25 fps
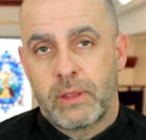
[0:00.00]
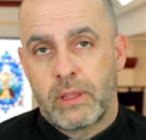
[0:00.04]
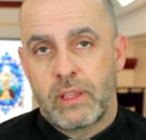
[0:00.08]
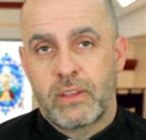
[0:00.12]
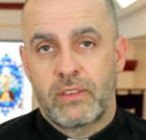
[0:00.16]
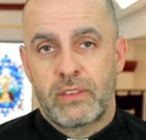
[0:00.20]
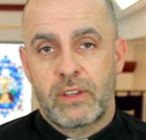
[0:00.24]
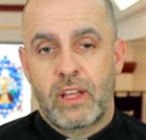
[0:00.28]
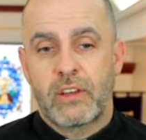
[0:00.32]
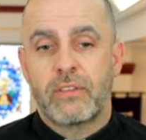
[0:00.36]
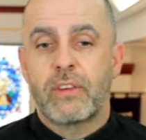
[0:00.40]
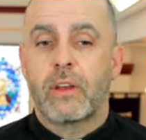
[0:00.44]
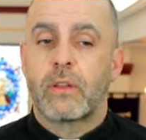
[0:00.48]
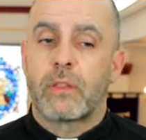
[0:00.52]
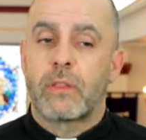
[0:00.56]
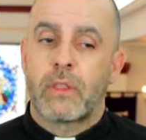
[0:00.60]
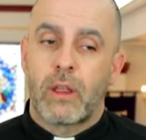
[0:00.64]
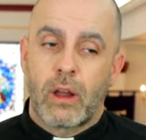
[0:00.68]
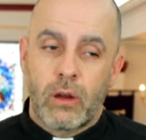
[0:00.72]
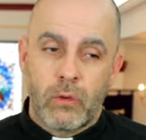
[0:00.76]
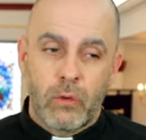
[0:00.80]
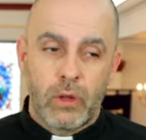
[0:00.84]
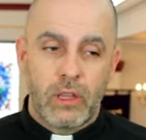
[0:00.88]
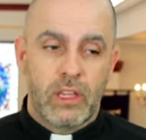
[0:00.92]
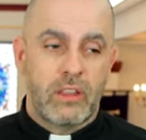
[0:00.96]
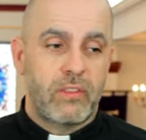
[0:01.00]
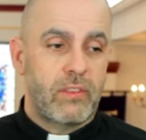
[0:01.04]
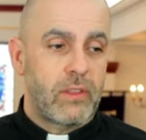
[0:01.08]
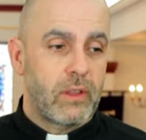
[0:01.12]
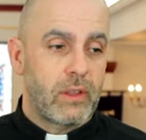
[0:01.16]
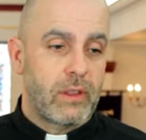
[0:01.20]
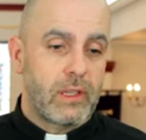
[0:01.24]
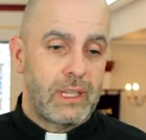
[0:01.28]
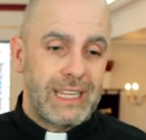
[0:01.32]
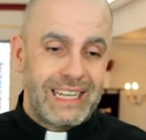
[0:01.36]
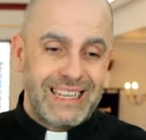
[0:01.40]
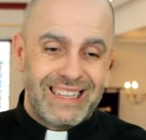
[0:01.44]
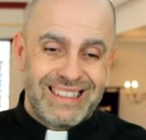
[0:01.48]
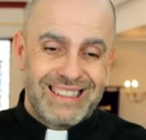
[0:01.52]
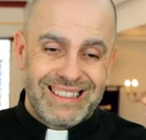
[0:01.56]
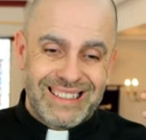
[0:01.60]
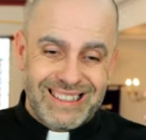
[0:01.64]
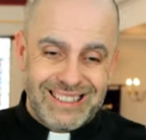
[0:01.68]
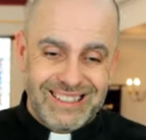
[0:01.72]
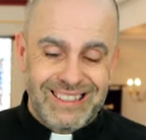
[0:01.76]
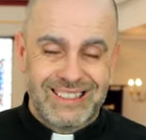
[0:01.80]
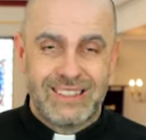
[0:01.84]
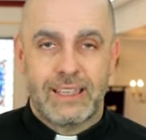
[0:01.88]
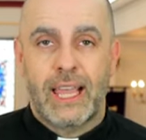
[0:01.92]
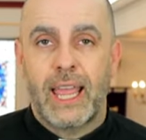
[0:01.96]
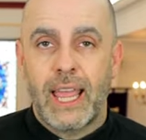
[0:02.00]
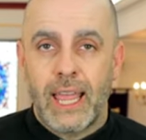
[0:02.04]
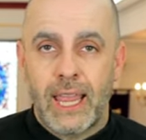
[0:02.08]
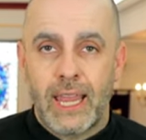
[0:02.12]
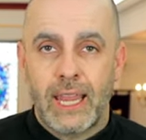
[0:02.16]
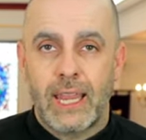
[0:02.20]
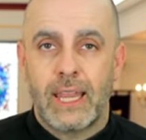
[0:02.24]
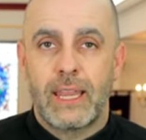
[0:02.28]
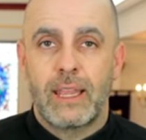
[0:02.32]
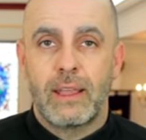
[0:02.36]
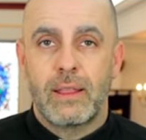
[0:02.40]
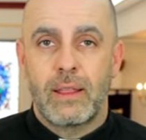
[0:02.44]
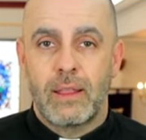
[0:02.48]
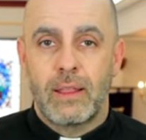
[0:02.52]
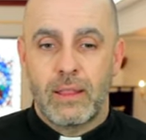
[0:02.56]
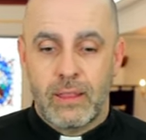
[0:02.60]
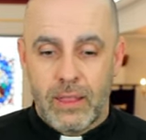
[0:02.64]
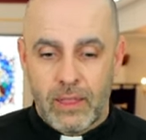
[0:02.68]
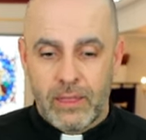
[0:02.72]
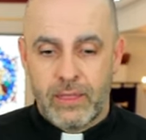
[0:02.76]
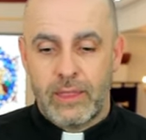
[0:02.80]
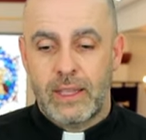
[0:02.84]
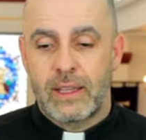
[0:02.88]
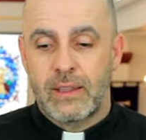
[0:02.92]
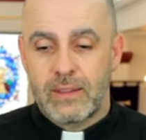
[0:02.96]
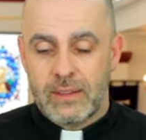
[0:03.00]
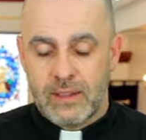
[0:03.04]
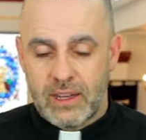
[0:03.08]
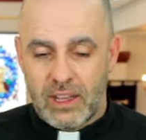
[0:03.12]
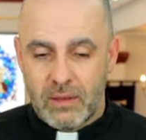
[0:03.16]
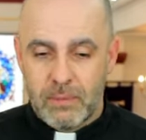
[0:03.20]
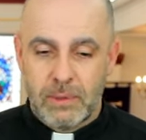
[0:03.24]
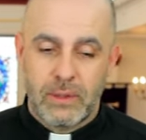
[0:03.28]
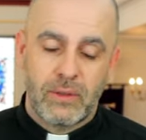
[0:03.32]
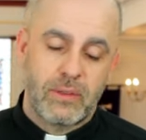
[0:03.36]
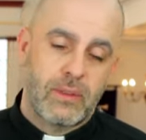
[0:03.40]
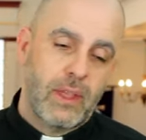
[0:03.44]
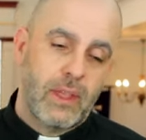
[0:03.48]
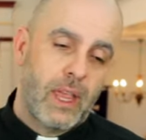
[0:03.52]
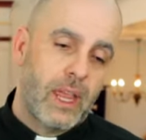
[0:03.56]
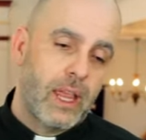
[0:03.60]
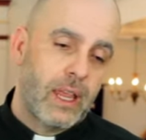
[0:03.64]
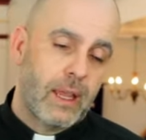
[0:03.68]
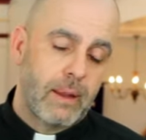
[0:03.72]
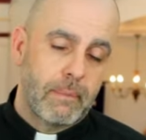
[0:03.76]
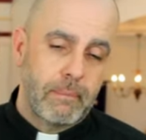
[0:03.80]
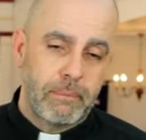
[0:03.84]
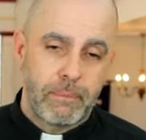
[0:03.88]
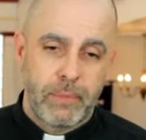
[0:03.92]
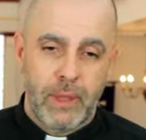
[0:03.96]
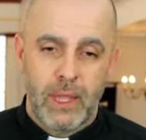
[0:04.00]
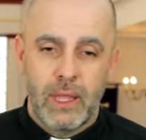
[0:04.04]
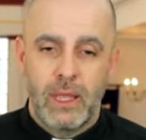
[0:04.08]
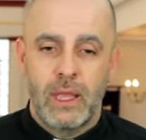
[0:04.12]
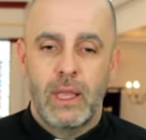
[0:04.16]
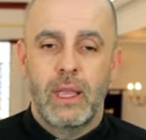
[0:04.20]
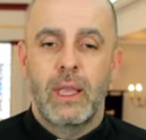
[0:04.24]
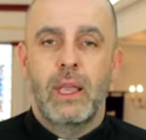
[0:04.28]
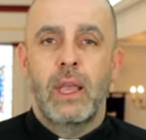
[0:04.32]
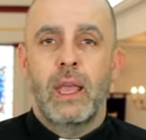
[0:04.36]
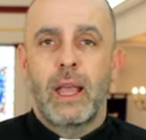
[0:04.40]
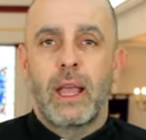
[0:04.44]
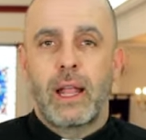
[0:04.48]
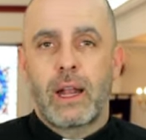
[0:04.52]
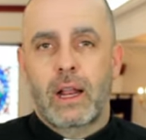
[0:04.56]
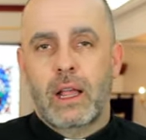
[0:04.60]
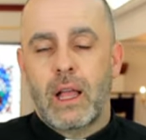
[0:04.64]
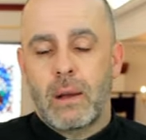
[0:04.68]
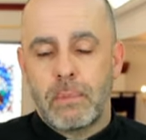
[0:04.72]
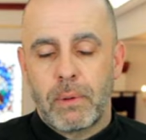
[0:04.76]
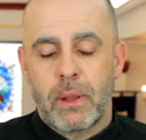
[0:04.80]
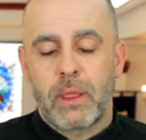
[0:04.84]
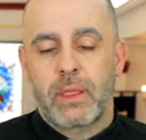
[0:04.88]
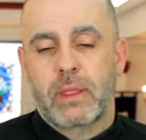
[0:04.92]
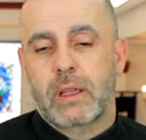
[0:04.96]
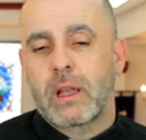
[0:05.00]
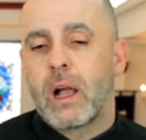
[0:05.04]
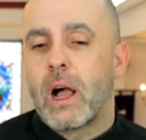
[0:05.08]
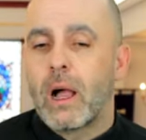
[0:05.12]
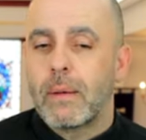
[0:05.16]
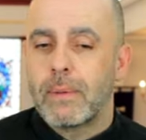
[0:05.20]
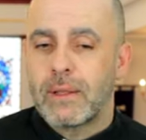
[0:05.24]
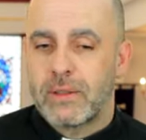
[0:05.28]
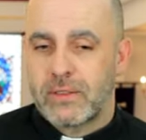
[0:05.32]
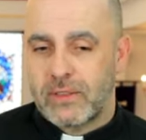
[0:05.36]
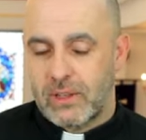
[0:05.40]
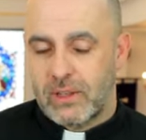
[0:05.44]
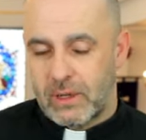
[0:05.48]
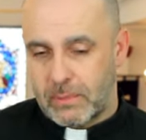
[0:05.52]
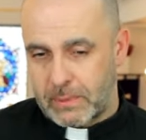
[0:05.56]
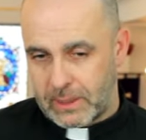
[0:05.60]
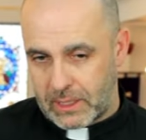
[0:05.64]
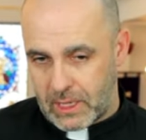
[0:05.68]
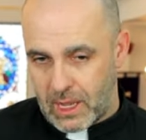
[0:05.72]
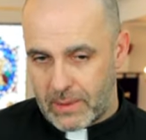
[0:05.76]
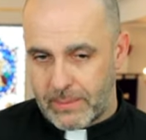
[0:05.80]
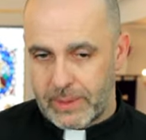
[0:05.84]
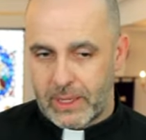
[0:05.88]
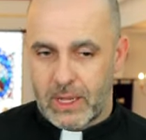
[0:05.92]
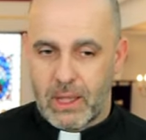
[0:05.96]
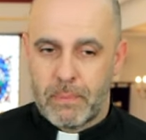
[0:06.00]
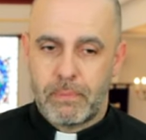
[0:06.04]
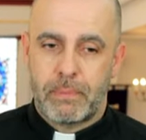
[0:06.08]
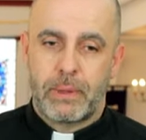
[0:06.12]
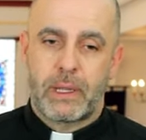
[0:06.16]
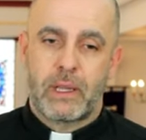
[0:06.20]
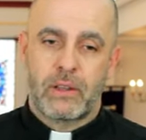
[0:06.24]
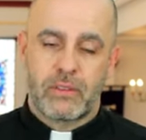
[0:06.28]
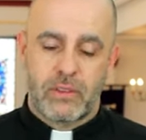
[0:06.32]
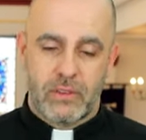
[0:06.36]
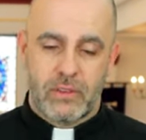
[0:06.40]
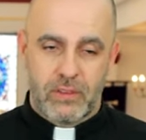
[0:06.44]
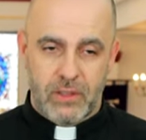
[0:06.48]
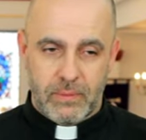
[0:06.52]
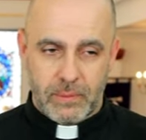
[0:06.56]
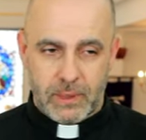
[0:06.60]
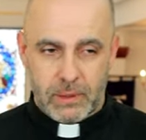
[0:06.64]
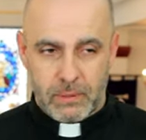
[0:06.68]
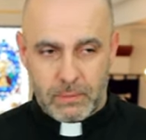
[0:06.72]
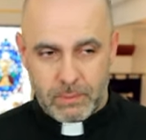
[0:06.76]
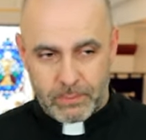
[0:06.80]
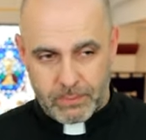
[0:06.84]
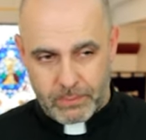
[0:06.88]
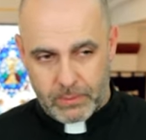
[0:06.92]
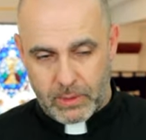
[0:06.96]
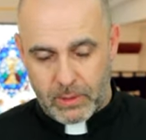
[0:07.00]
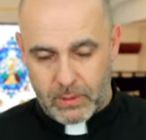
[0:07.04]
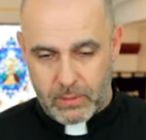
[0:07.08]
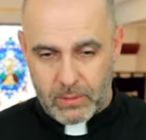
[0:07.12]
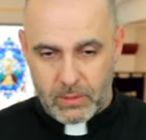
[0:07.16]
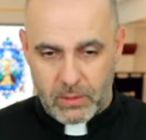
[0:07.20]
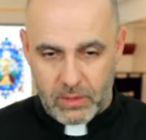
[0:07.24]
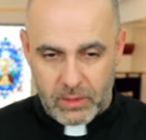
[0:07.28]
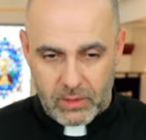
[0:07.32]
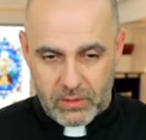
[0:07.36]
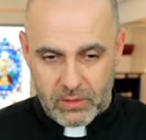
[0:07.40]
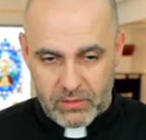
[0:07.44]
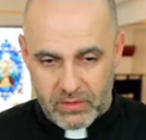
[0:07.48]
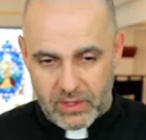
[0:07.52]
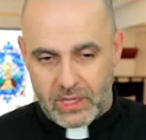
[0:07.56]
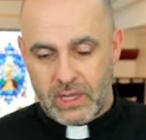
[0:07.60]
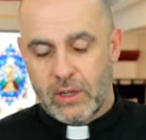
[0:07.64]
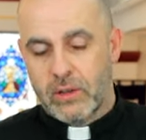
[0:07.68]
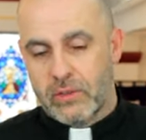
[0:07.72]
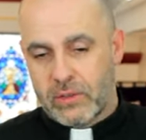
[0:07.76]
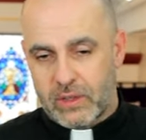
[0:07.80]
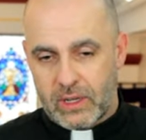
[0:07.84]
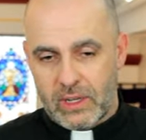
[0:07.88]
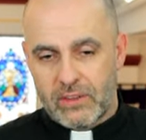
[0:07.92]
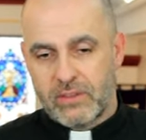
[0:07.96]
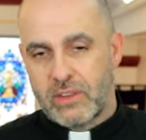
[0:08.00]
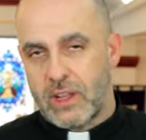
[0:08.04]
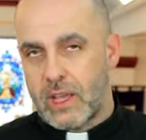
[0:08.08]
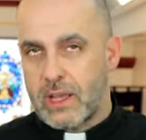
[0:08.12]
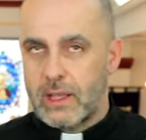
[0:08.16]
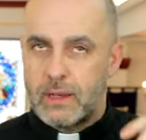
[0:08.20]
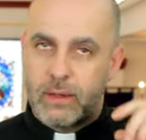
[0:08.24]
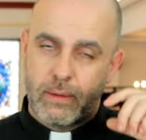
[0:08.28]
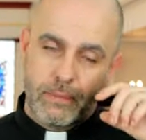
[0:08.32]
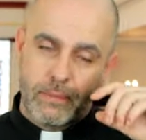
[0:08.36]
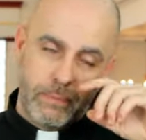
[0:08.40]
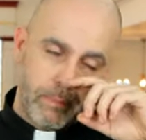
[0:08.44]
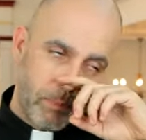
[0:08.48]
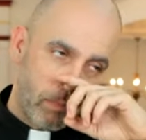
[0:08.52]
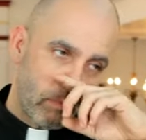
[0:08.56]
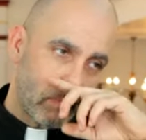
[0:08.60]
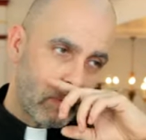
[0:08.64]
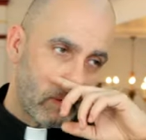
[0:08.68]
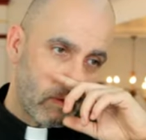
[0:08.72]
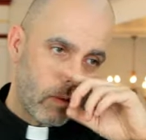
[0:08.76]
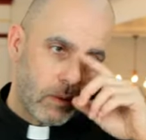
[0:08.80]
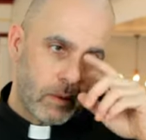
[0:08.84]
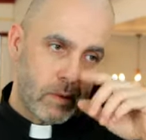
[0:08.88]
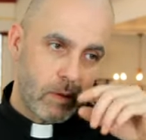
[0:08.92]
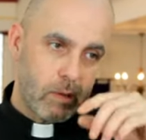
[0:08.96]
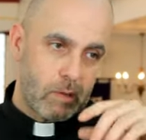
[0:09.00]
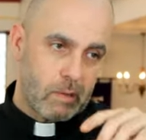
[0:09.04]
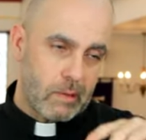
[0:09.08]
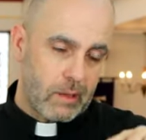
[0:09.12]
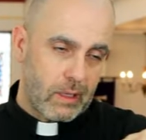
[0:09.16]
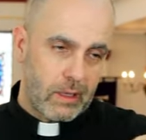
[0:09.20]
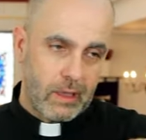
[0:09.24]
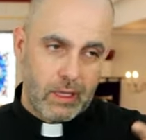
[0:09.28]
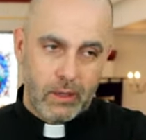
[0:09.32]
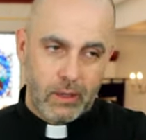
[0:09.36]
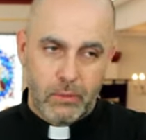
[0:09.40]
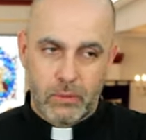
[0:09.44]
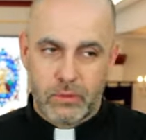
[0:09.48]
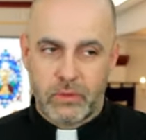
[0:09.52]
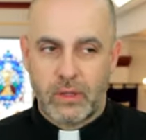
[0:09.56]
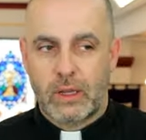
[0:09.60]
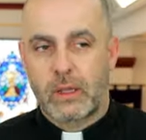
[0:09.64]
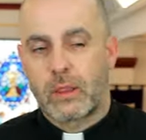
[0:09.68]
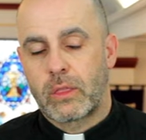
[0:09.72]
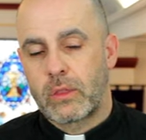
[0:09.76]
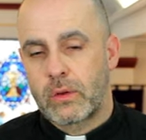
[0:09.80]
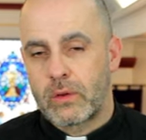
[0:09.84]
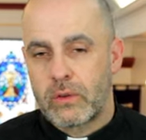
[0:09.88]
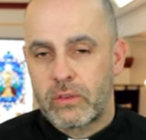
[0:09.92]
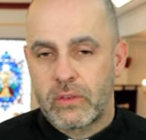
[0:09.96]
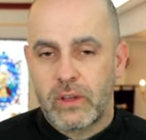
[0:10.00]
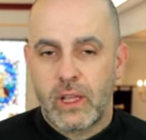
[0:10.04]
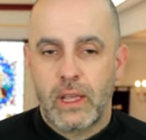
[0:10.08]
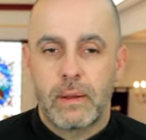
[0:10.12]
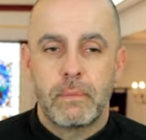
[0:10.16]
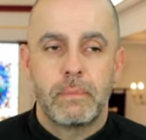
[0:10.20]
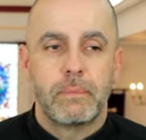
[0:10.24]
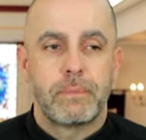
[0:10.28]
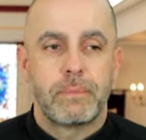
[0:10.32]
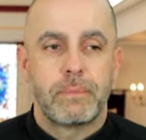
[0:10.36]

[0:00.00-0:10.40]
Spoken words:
this stuff out there. I really feel the need to say the things that I've been saying. And a couple of the comments that have been coming up because of some of the videos that I've done, I think it was like Thursday.